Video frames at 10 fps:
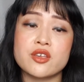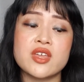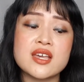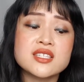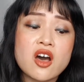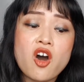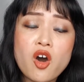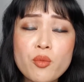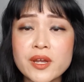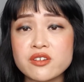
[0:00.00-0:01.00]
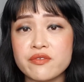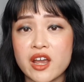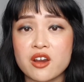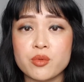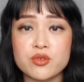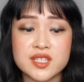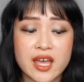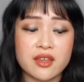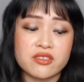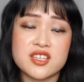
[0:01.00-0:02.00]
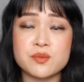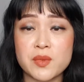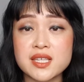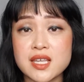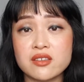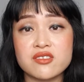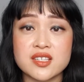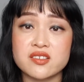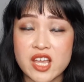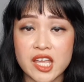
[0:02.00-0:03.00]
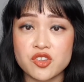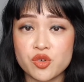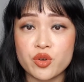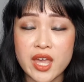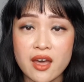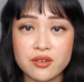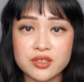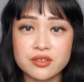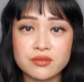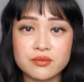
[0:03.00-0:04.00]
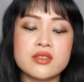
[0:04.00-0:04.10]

so there's a whole bunch of variables that this mixing doesn't take into account.